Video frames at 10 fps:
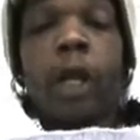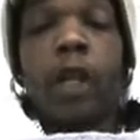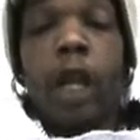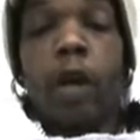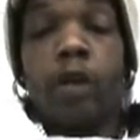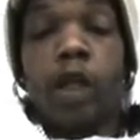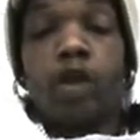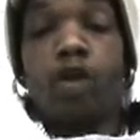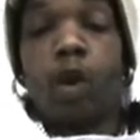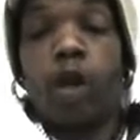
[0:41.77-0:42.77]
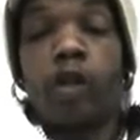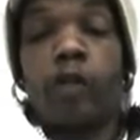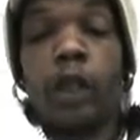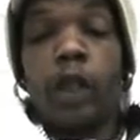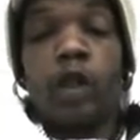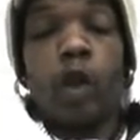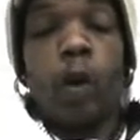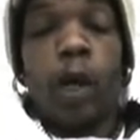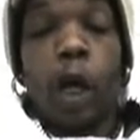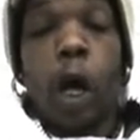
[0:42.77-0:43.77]
They are destructively
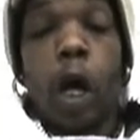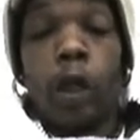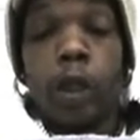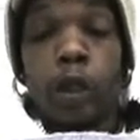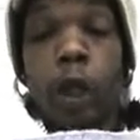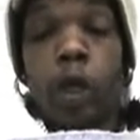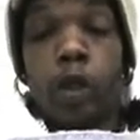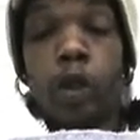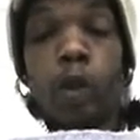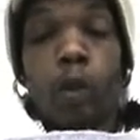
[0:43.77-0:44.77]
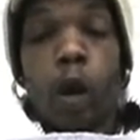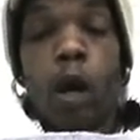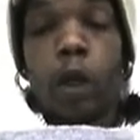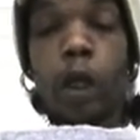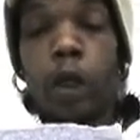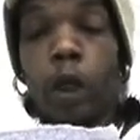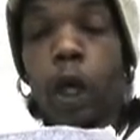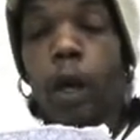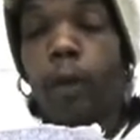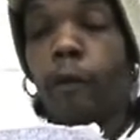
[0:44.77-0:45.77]
doing all intentional wrong in the
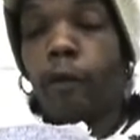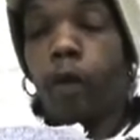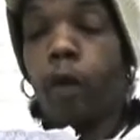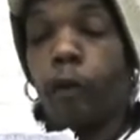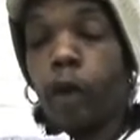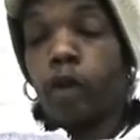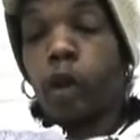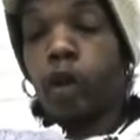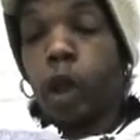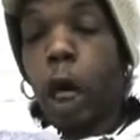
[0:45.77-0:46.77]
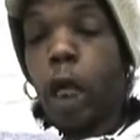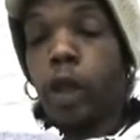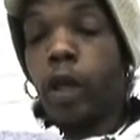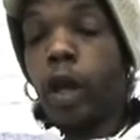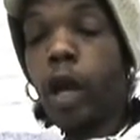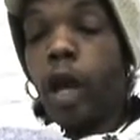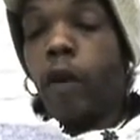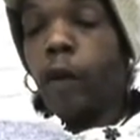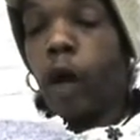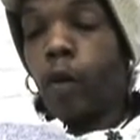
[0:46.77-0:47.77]
name of universal death
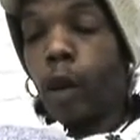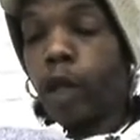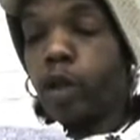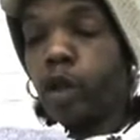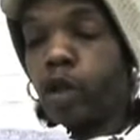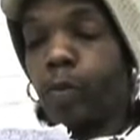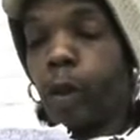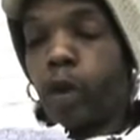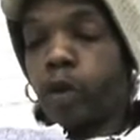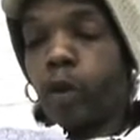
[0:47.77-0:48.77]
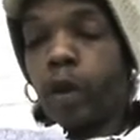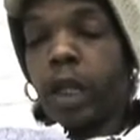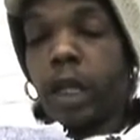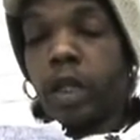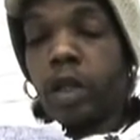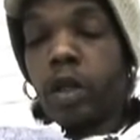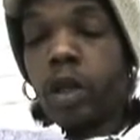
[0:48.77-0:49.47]
of all righteous spiritualists.